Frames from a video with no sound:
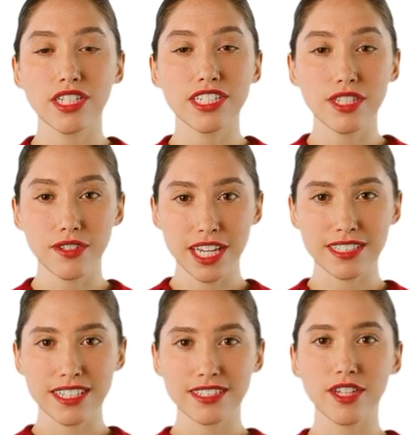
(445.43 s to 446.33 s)

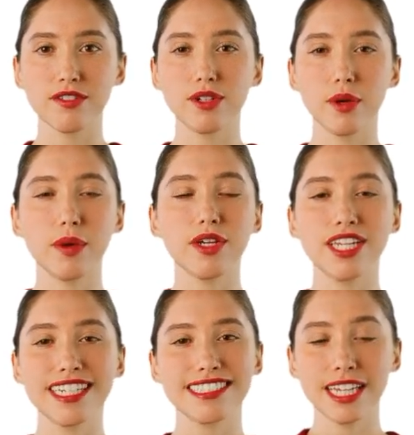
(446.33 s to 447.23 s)
interfaces for
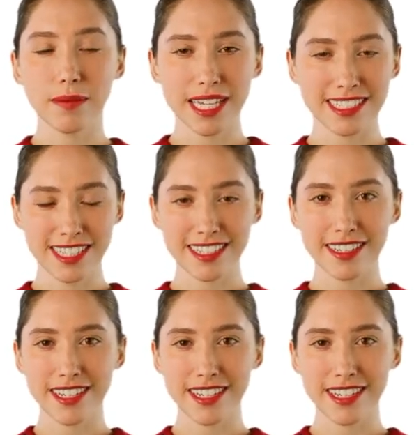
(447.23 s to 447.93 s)
querying databases.